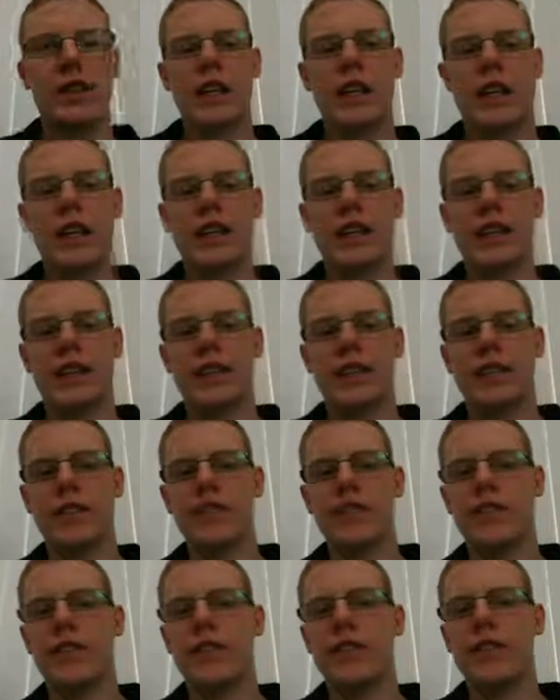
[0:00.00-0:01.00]
And at
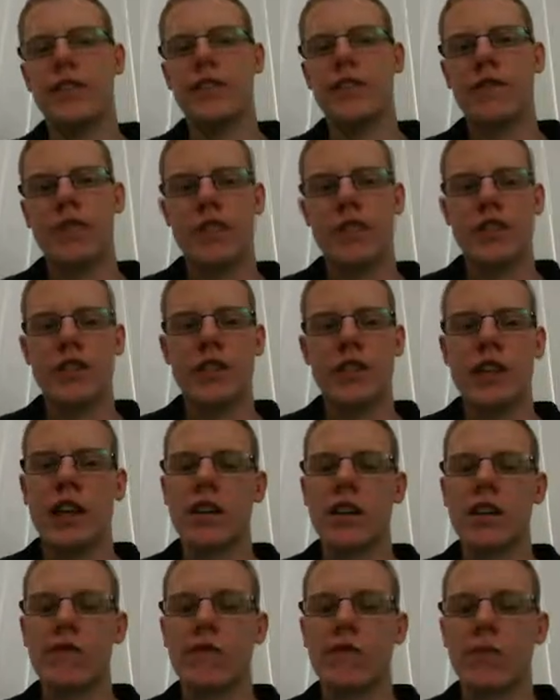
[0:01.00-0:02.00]
the very furthest
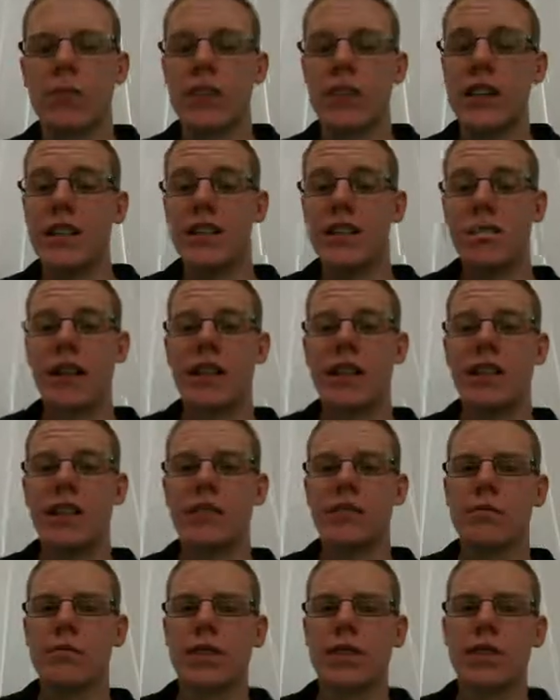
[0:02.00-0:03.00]
end from
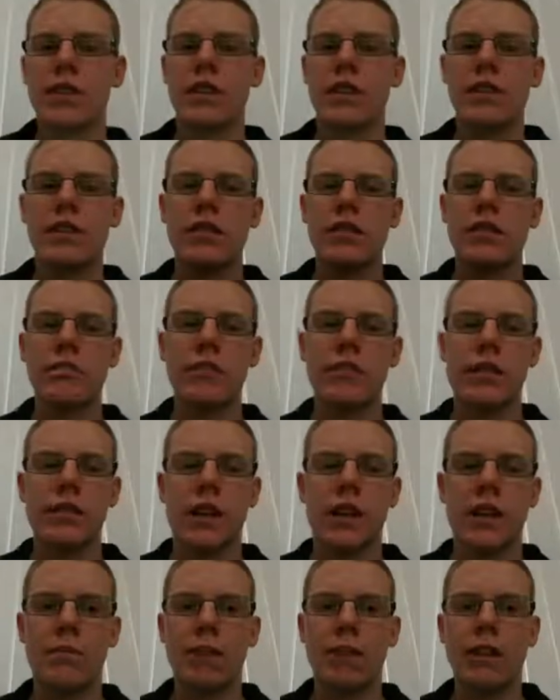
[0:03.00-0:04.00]
independent processes,
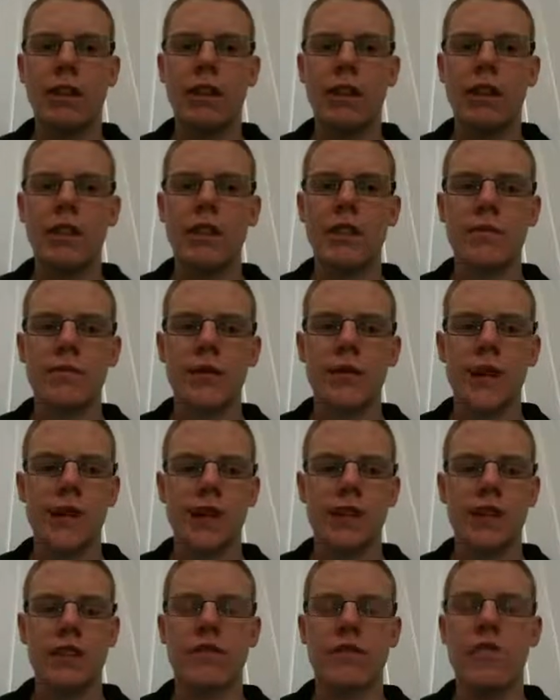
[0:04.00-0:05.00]
parallelism,
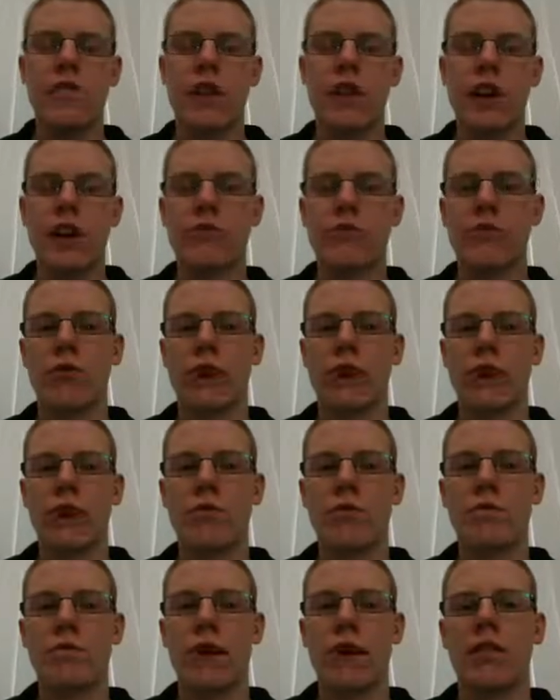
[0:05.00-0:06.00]
is fine-grained
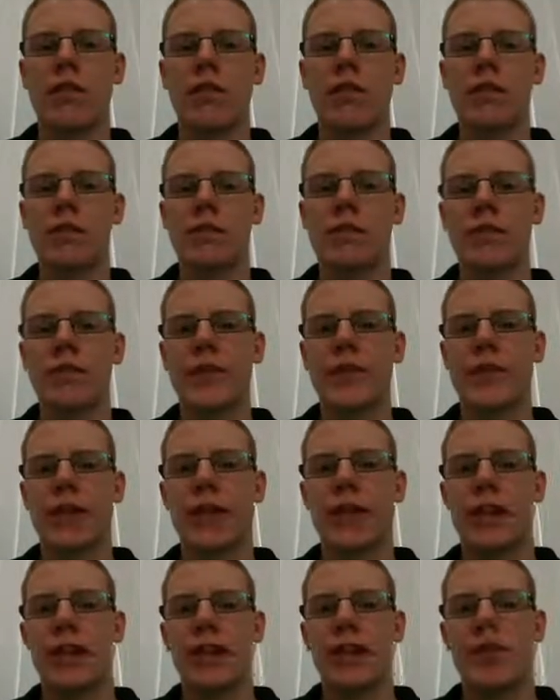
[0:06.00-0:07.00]
parallelism.
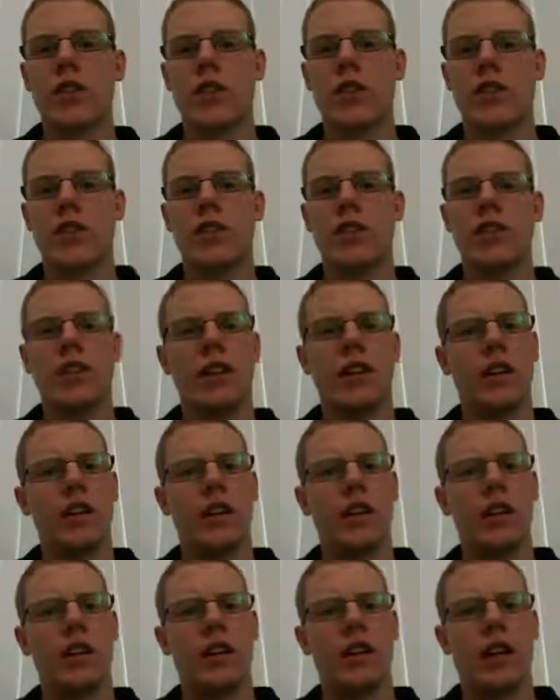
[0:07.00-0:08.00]
So this is
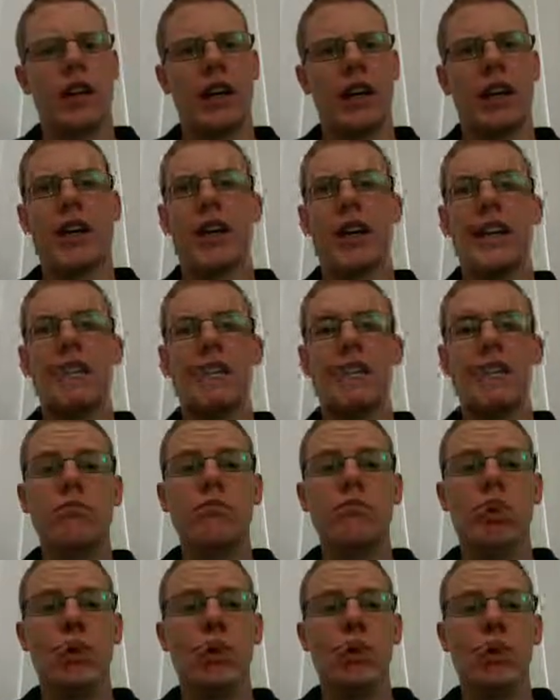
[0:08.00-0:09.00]
an even
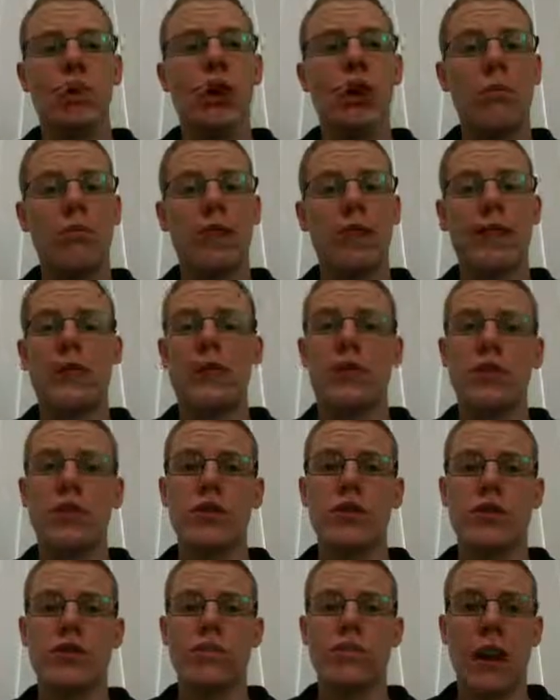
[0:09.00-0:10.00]
more complex use
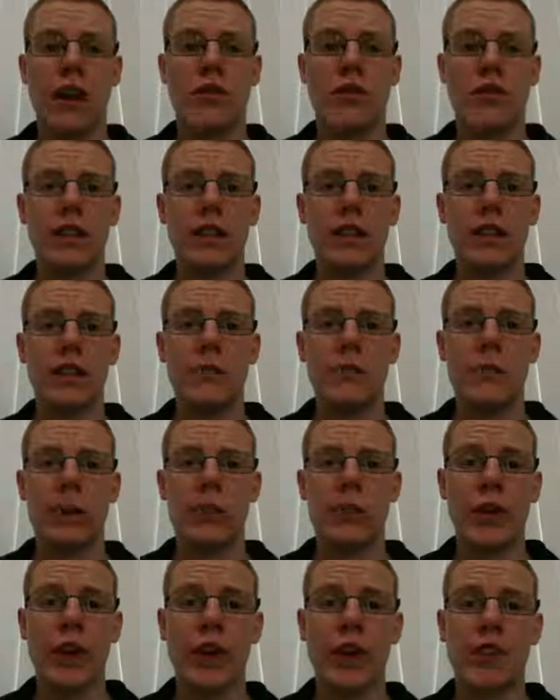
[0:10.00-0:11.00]
of parallelism than
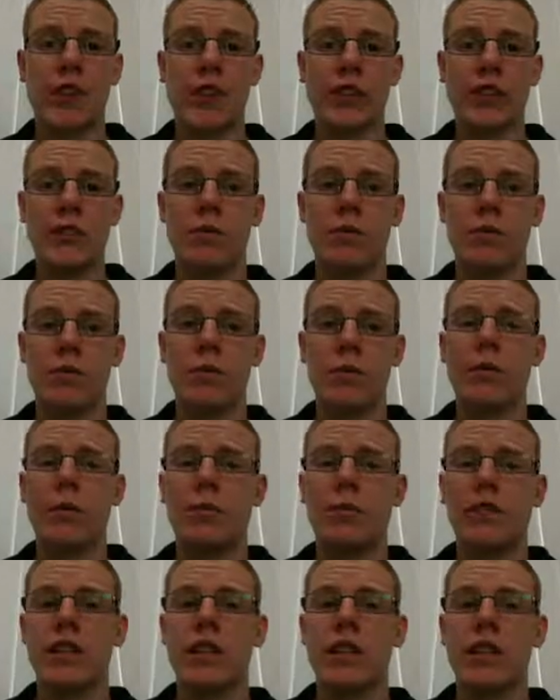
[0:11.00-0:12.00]
we would
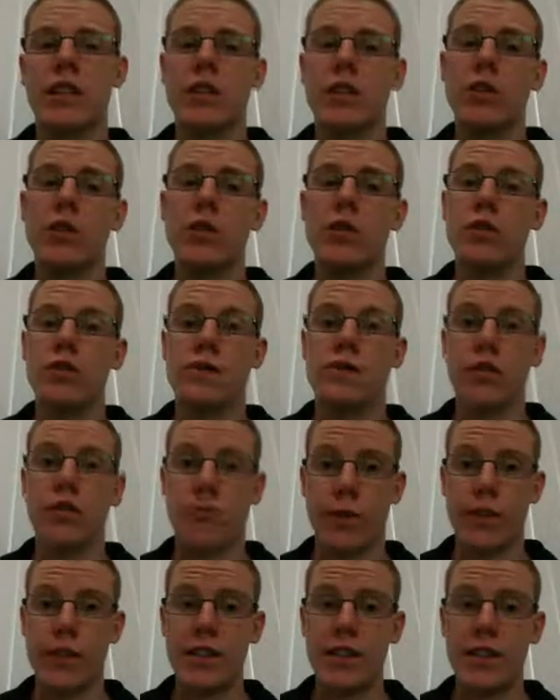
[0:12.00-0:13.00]
see in the use of
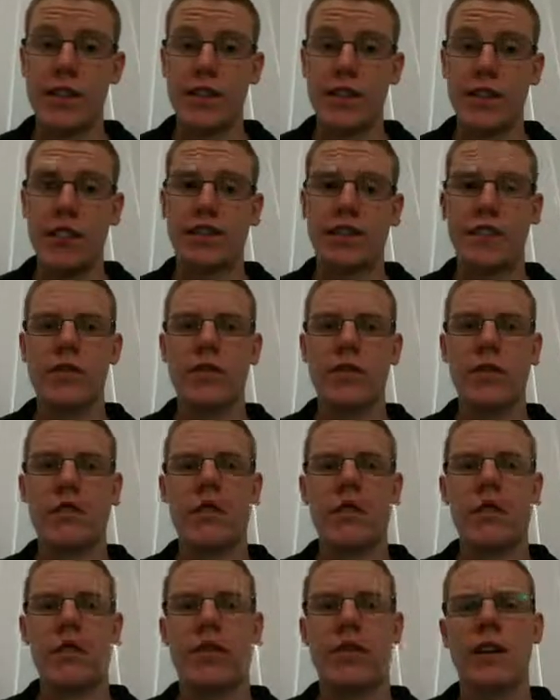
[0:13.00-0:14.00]
threads, for instance.